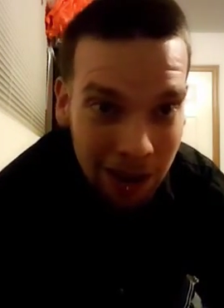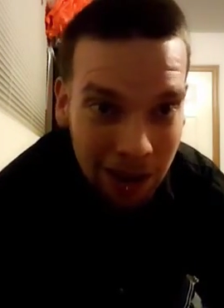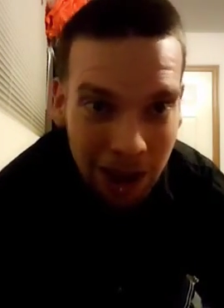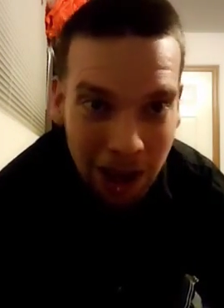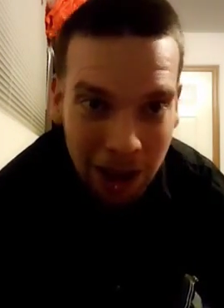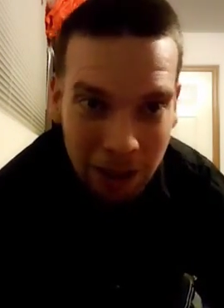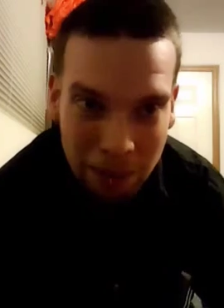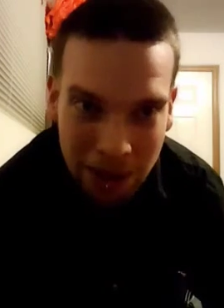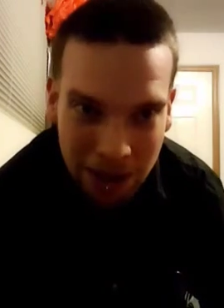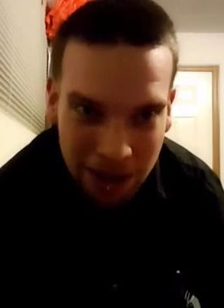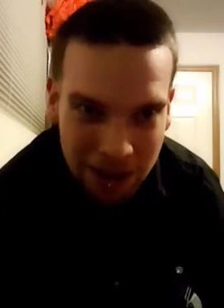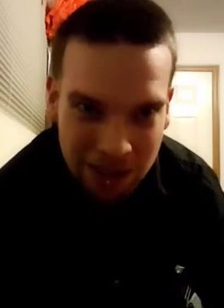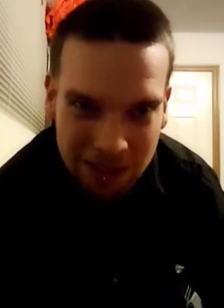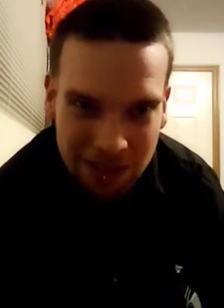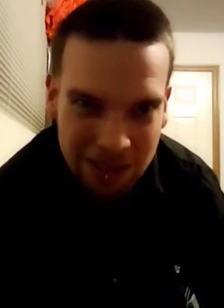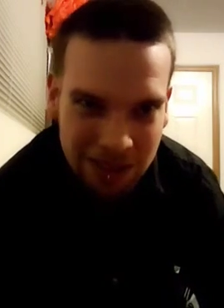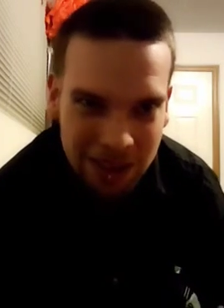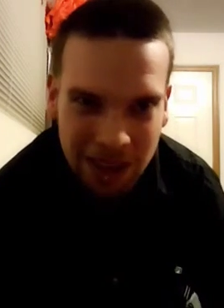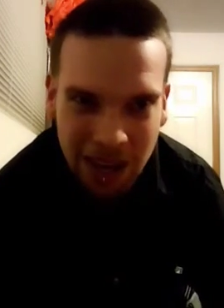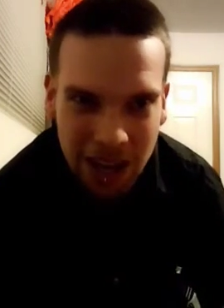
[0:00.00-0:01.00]
I mean,
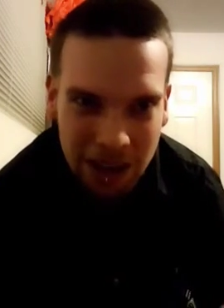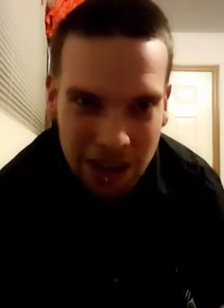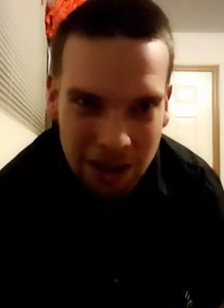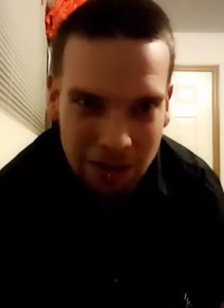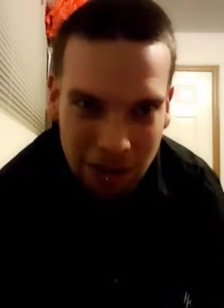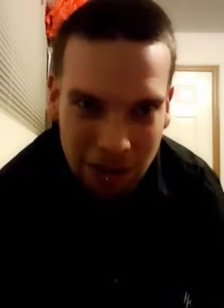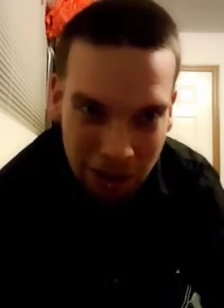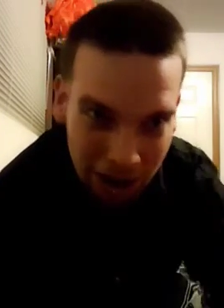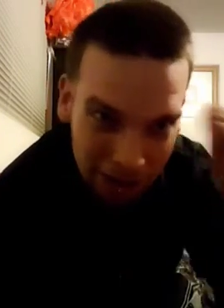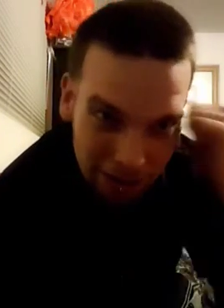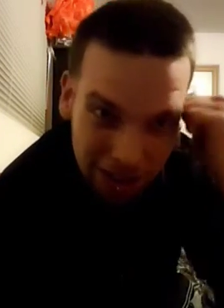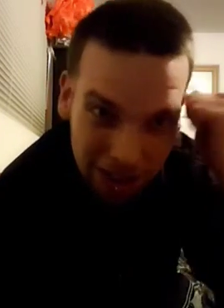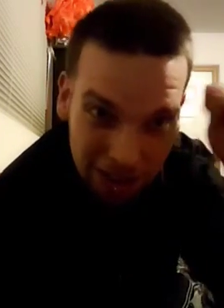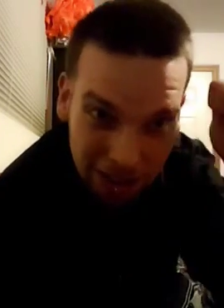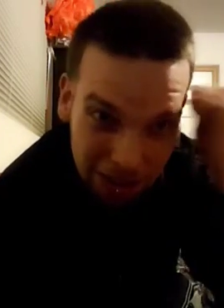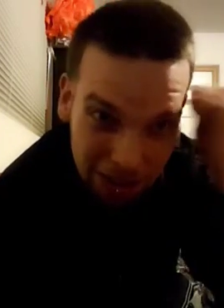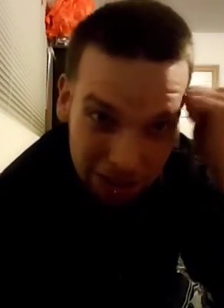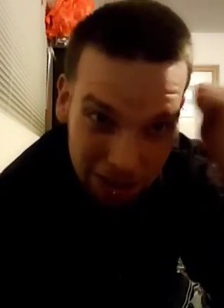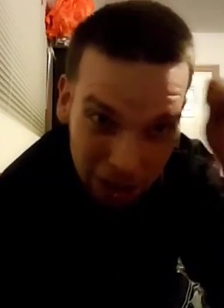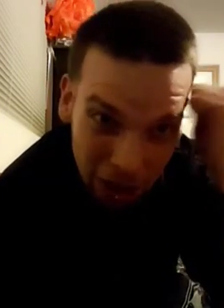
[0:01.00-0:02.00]
it's kind of an
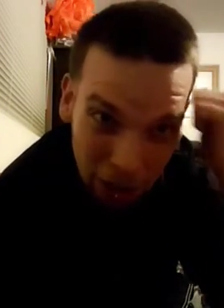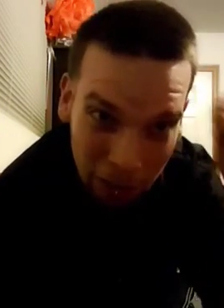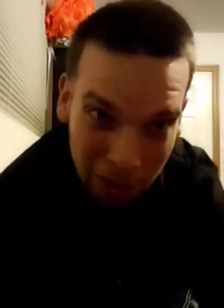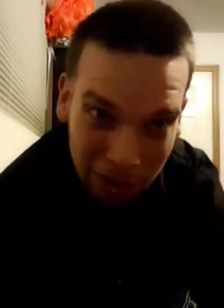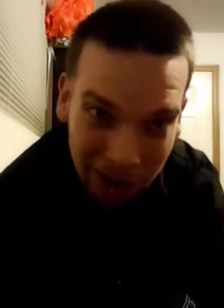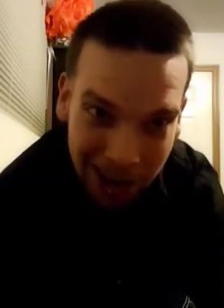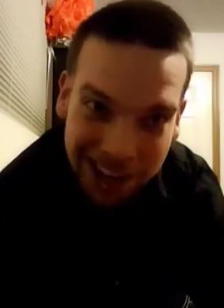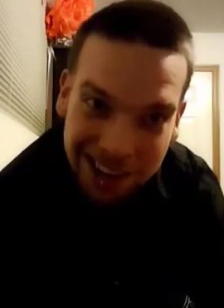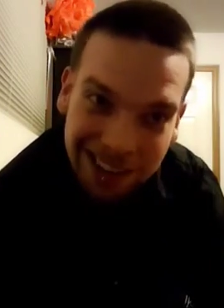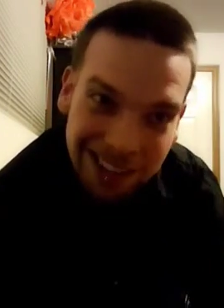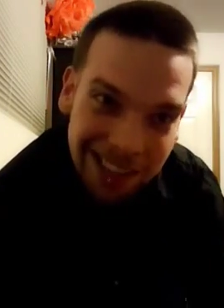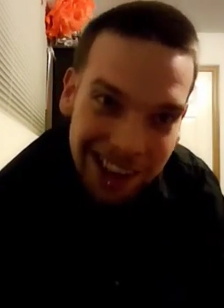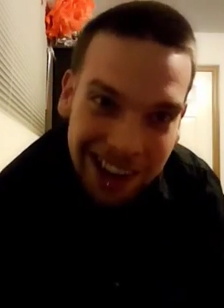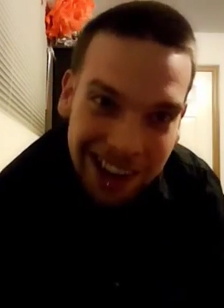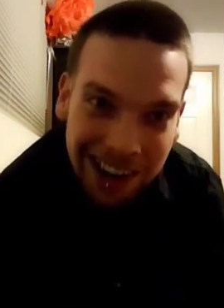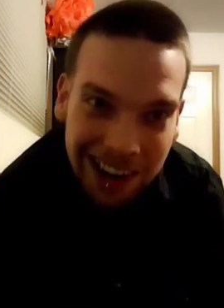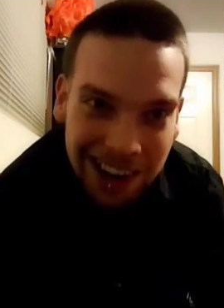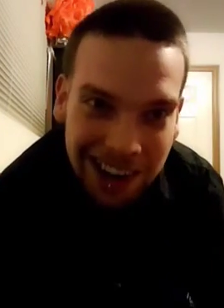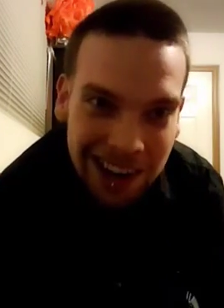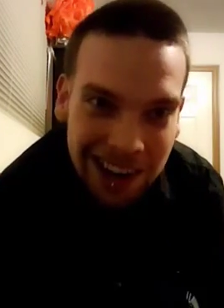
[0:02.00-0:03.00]
obvious no-brainer
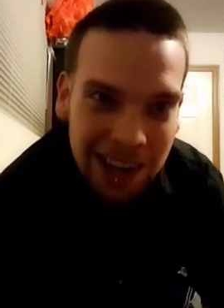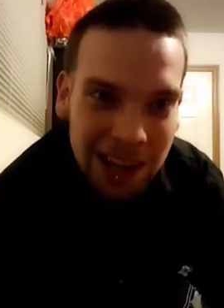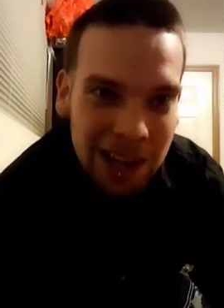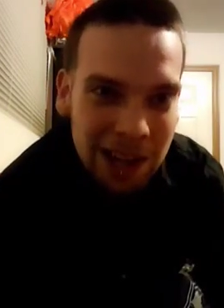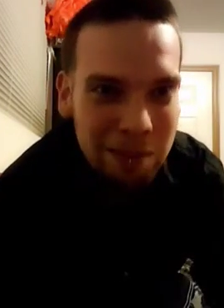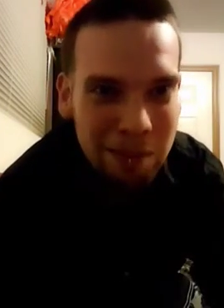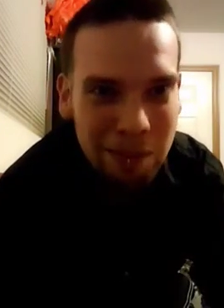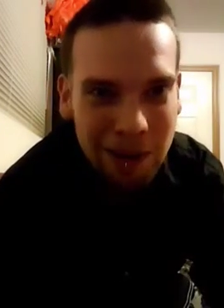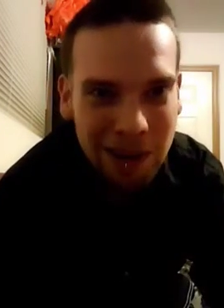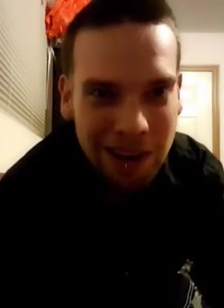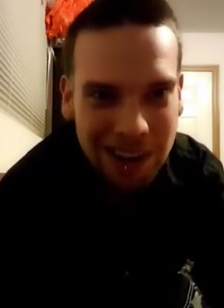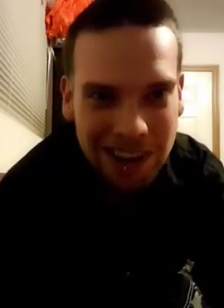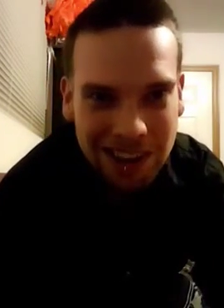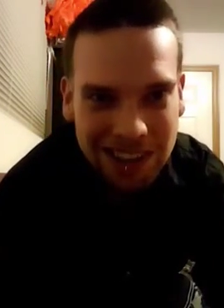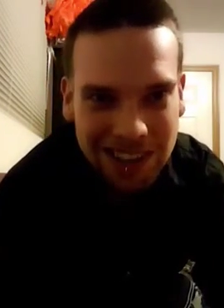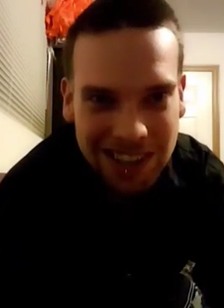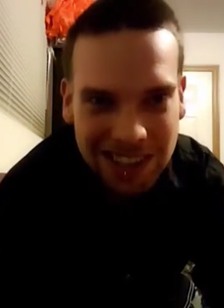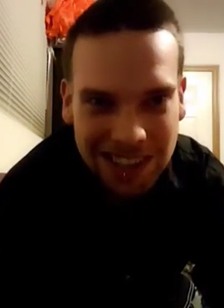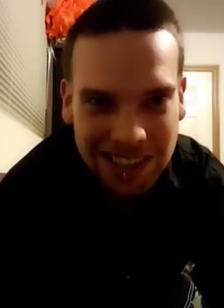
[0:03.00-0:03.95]
there, but